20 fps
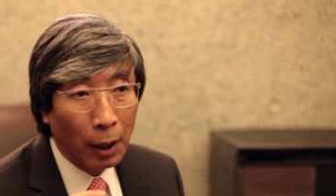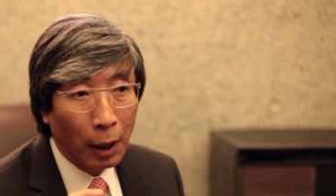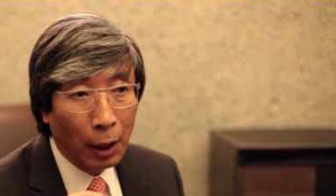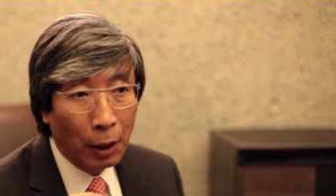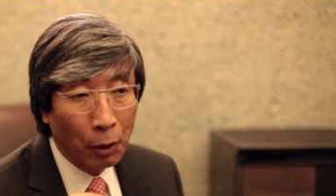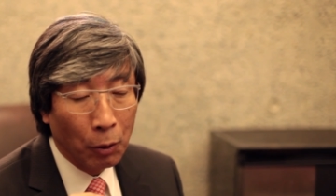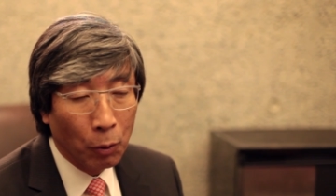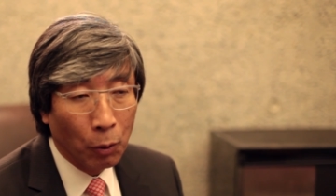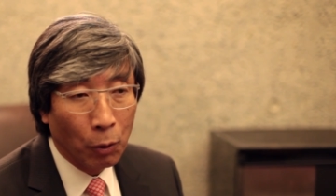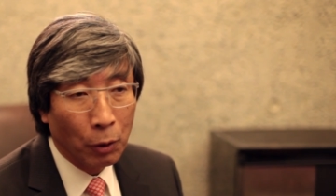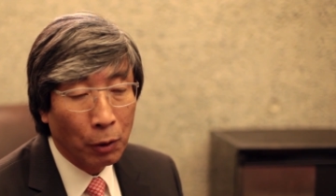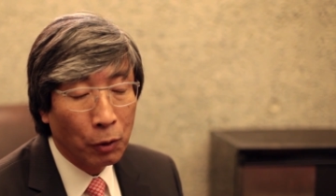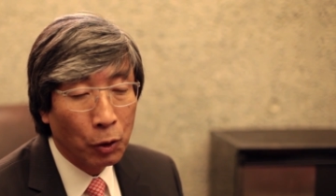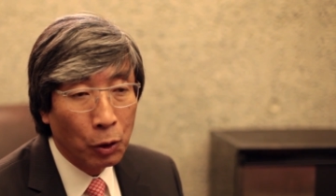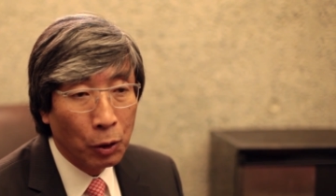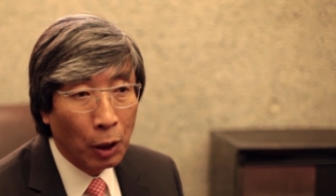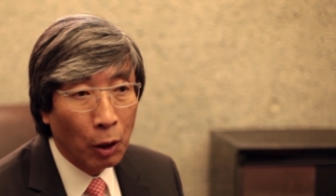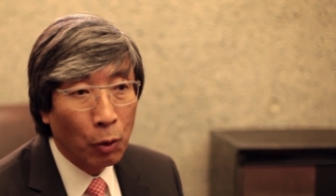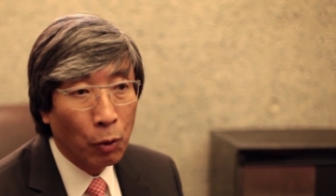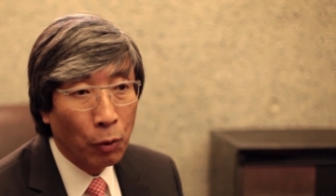And in order to
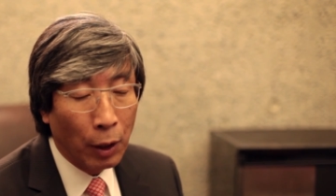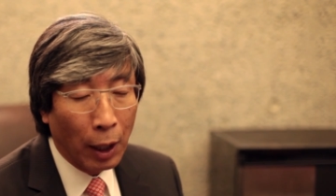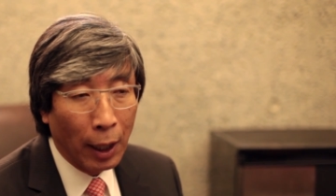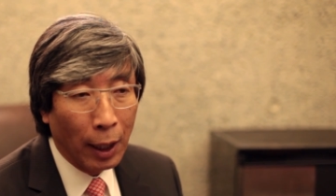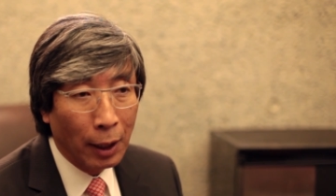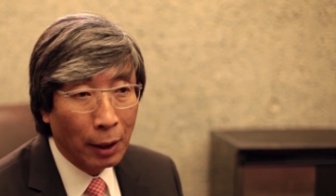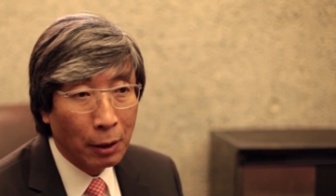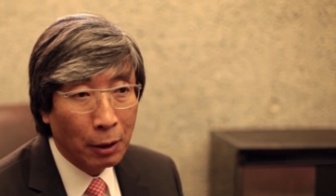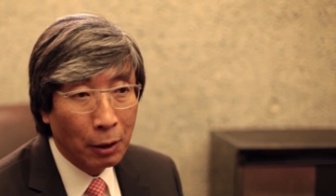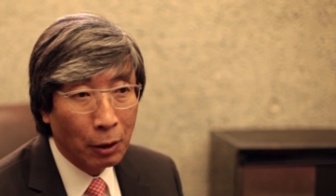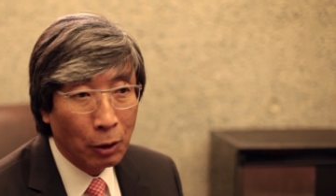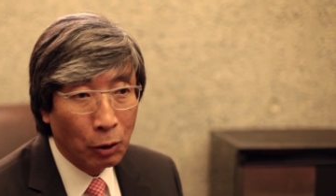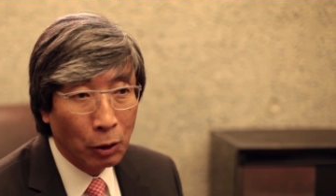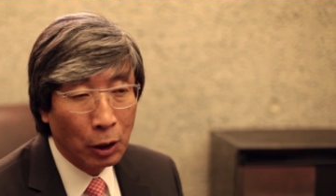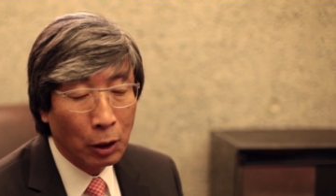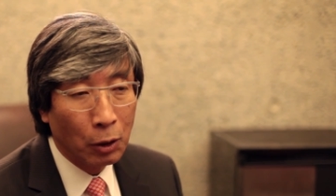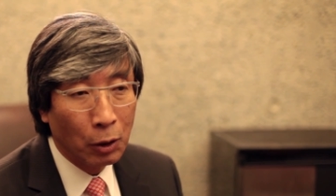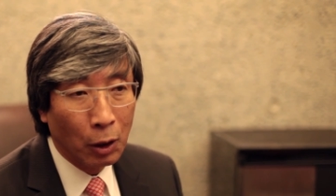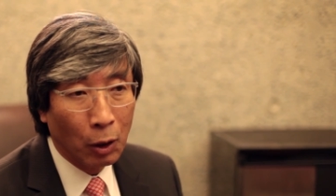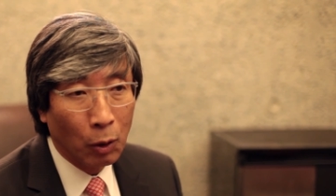know that, you
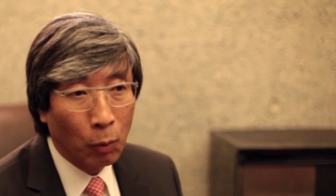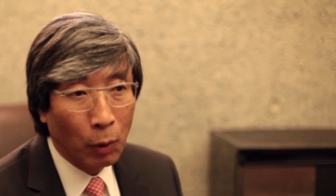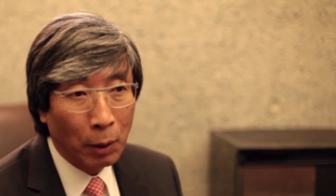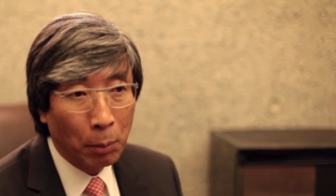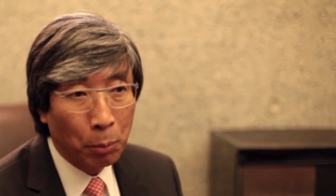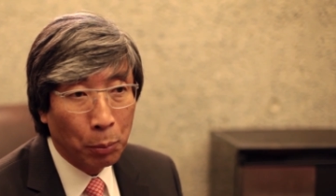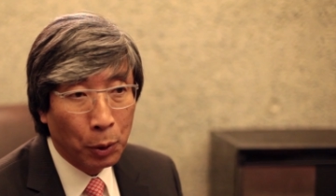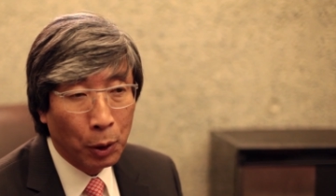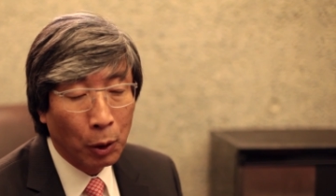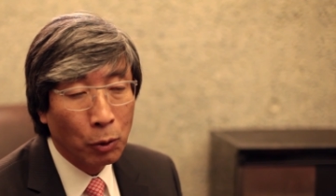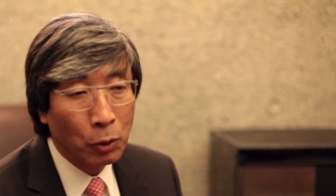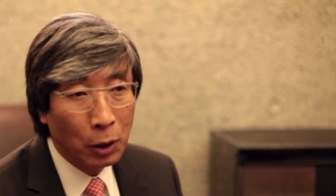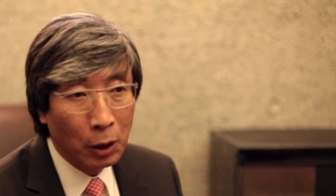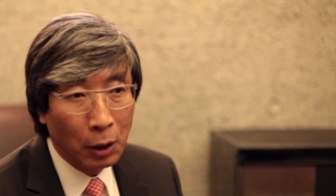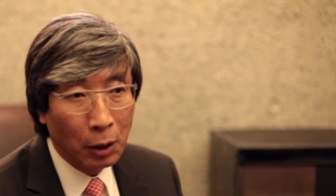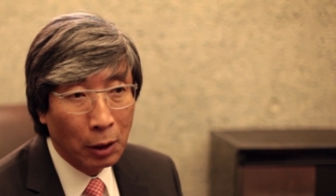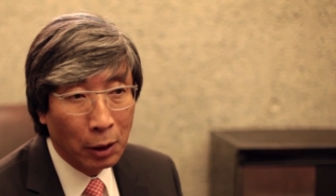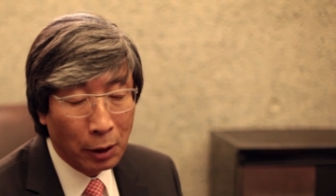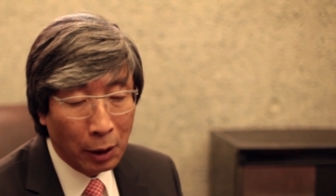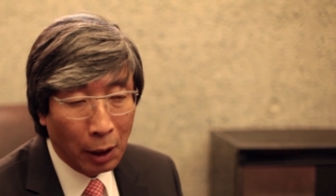need to know what
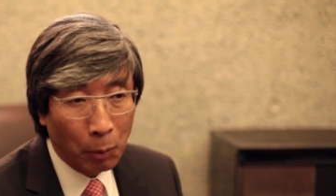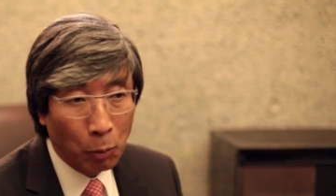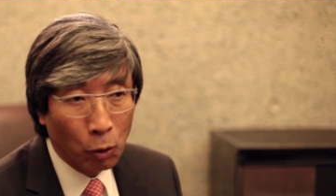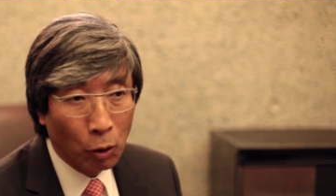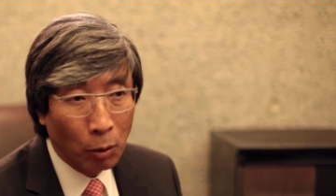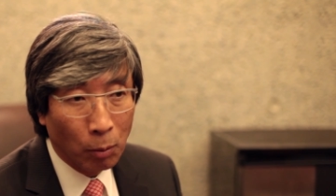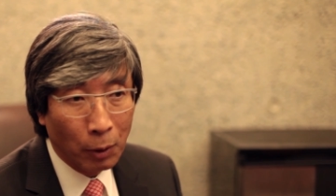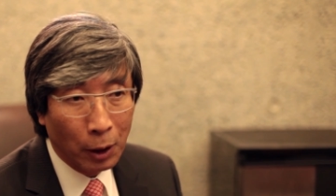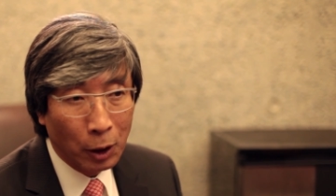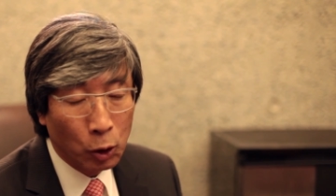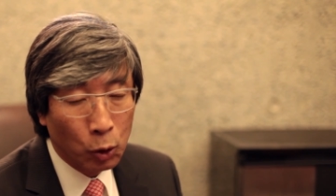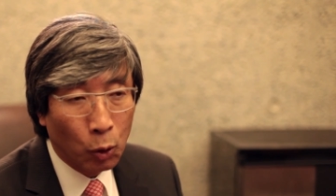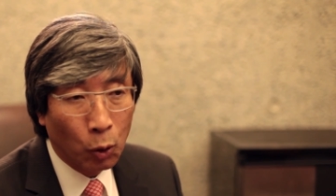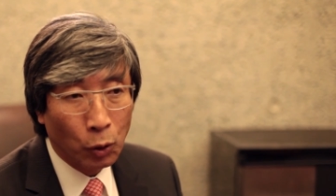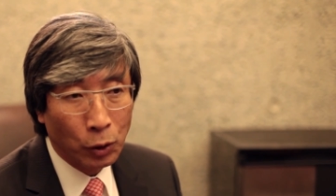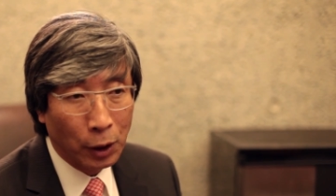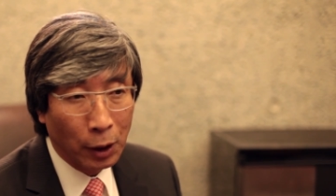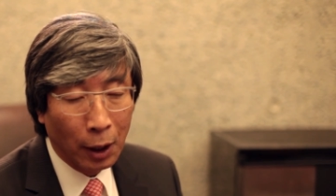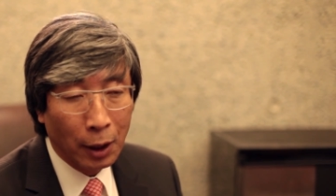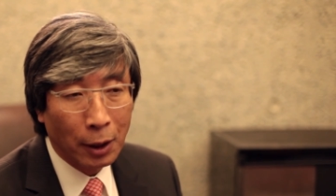protein is abnormal that's
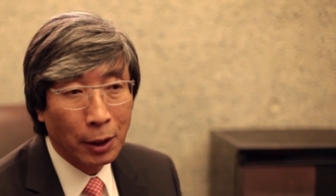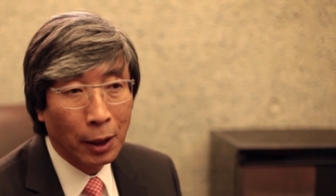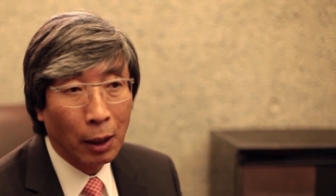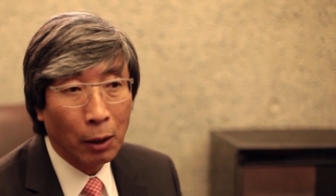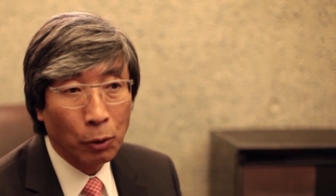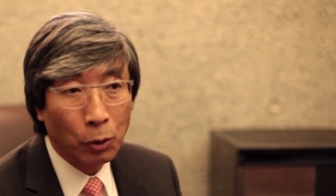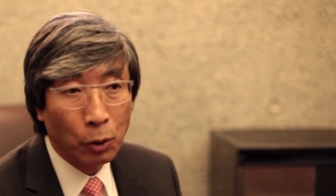causing that cell